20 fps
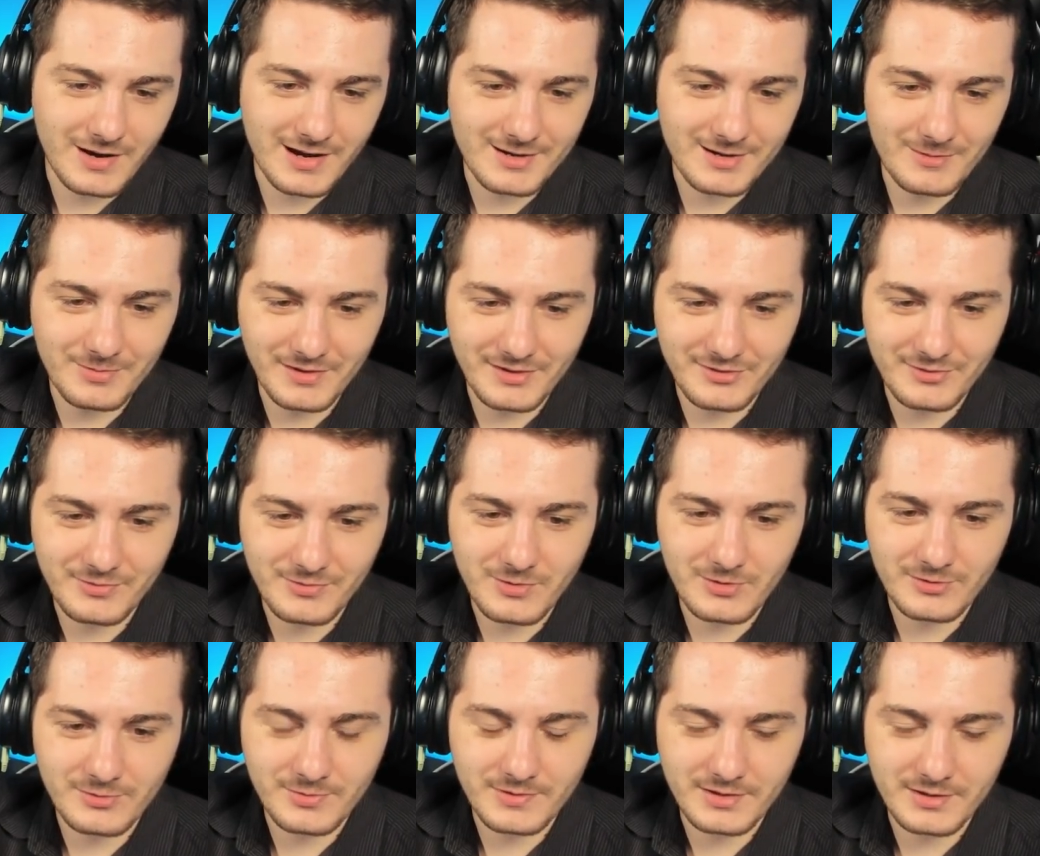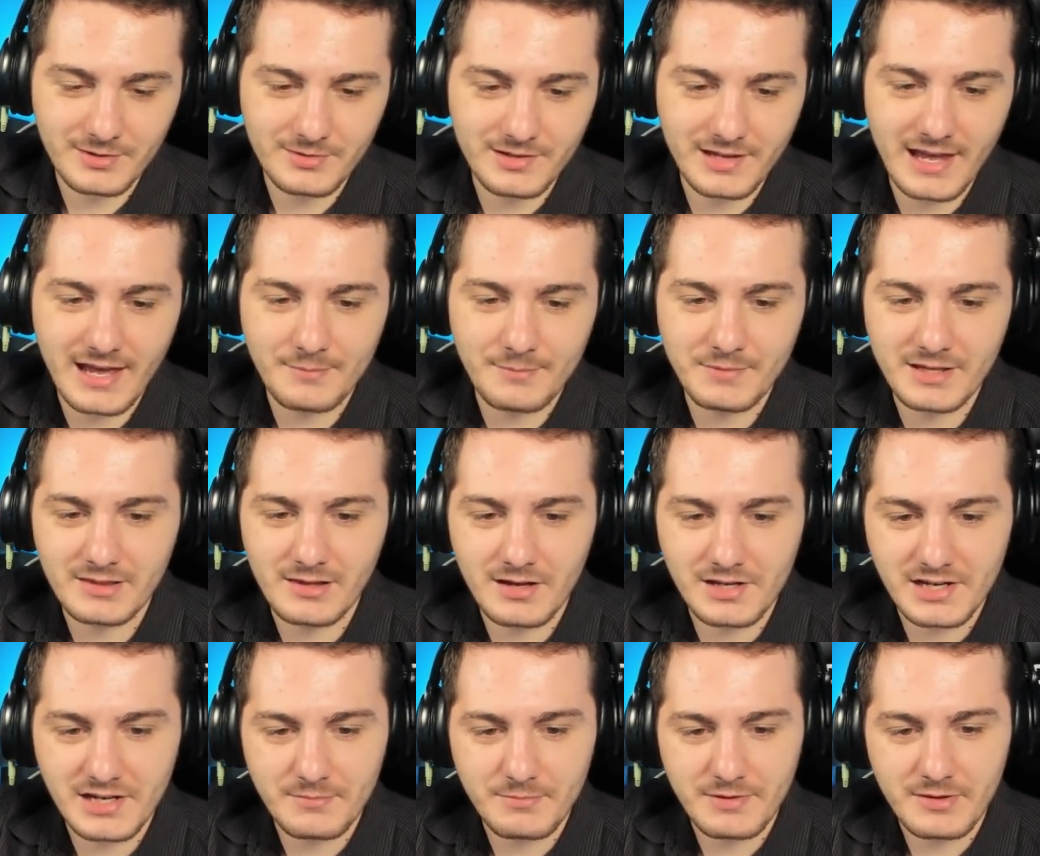You were at her place, of course, we knew. Yeah, me
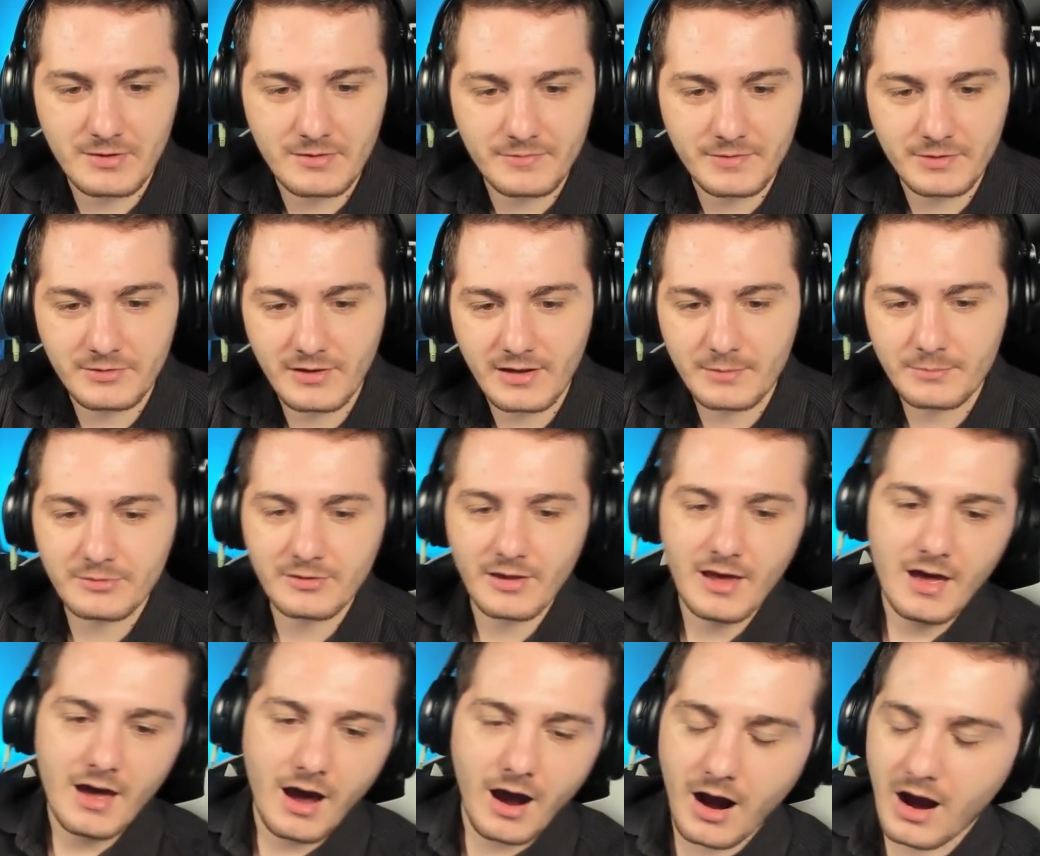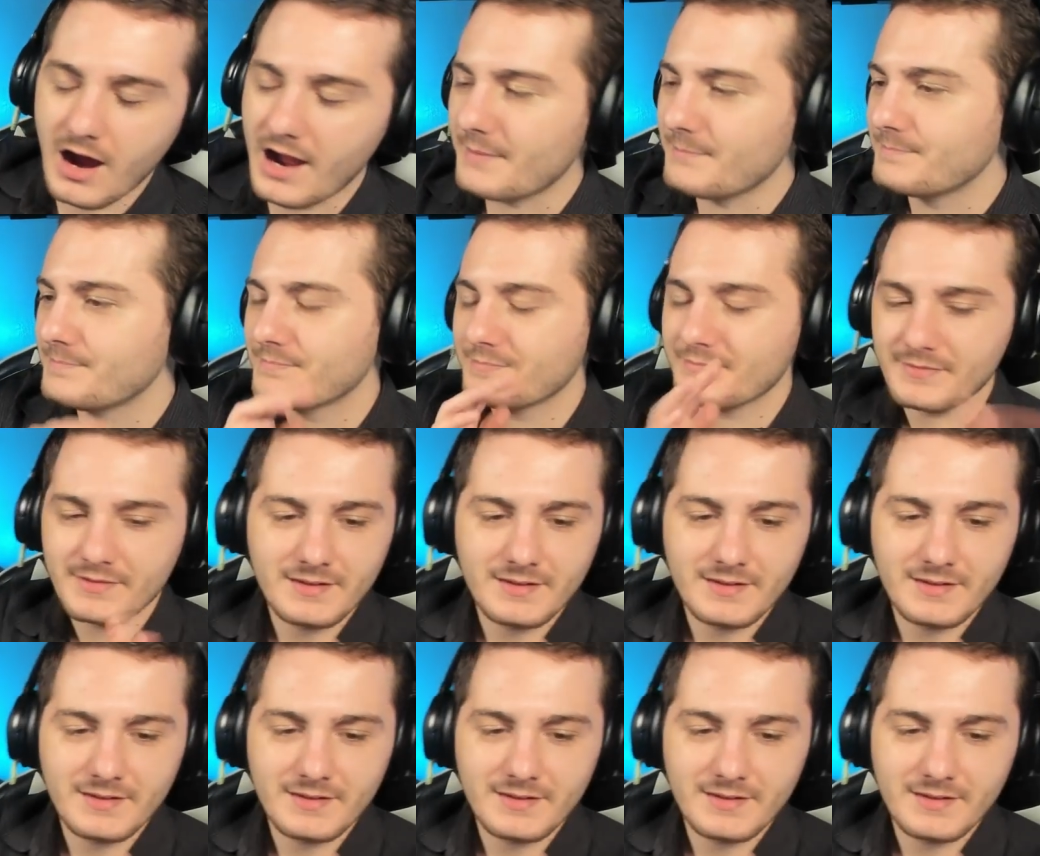and Lonnie have been there a few times. All right.